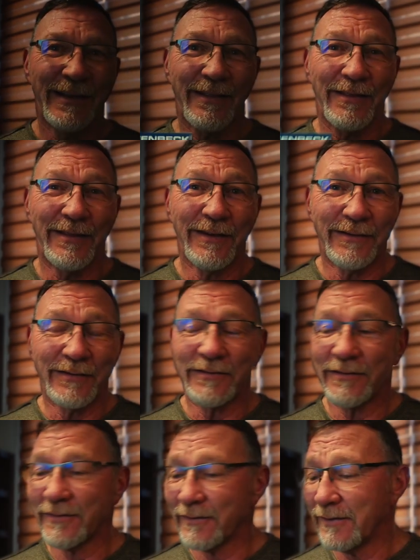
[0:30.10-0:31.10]

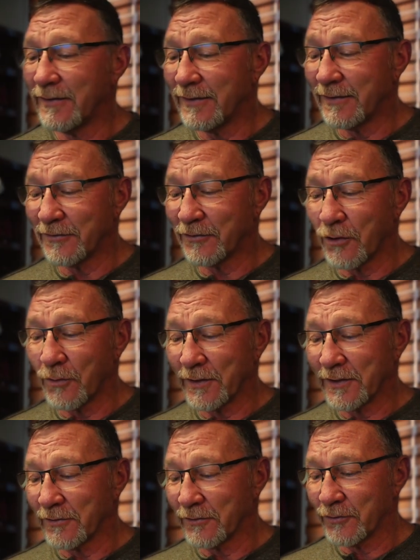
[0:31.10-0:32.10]
This is
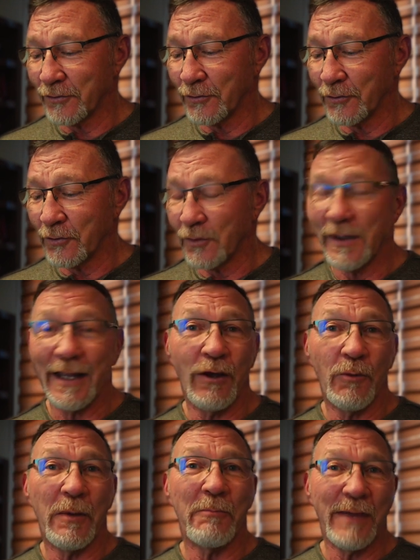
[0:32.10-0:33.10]
going to
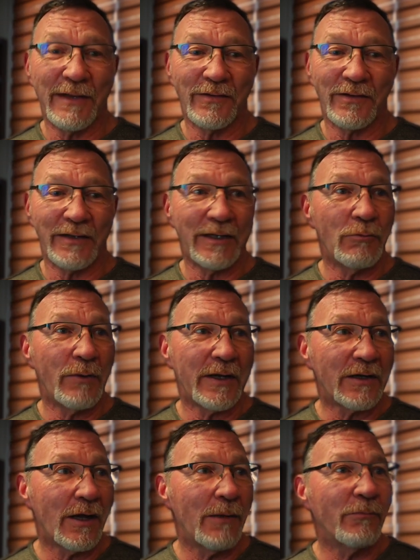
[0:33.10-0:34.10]
help immensely when
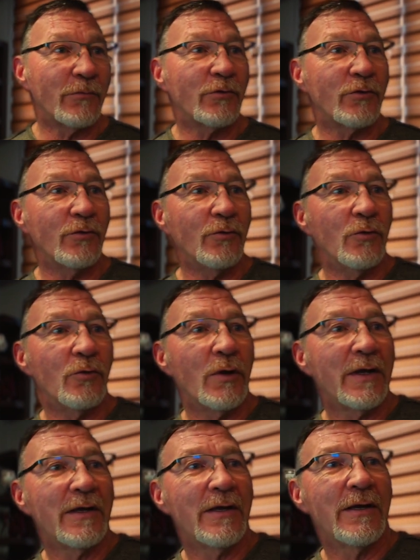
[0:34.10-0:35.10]
it comes to
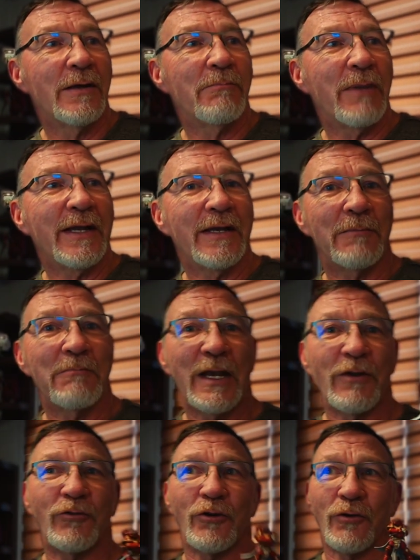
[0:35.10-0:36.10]
painting
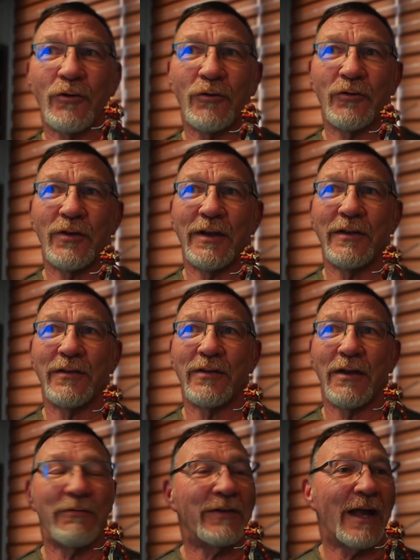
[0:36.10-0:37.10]
miniatures, and
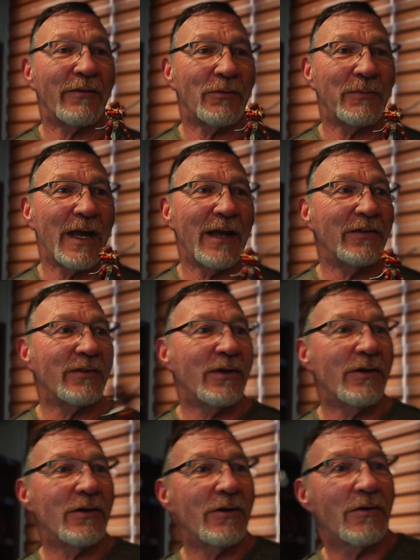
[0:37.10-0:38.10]
I've got some guys
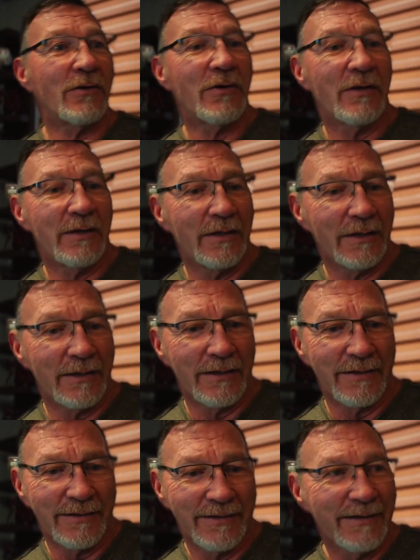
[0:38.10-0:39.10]
here and
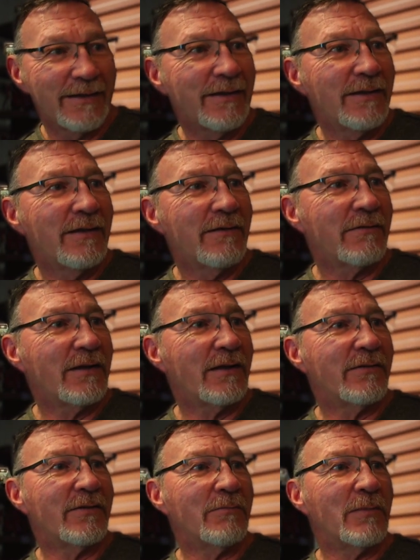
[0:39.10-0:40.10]

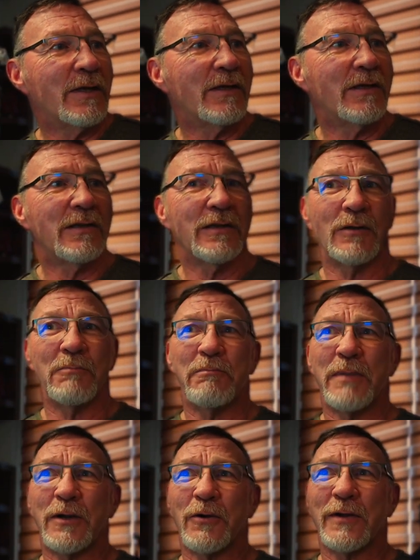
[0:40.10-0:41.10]
got some little
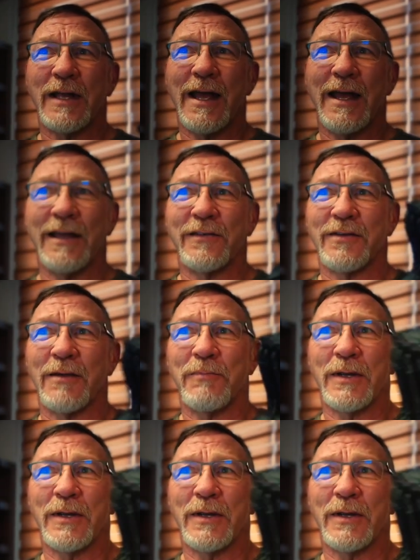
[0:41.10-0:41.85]
bigger guys up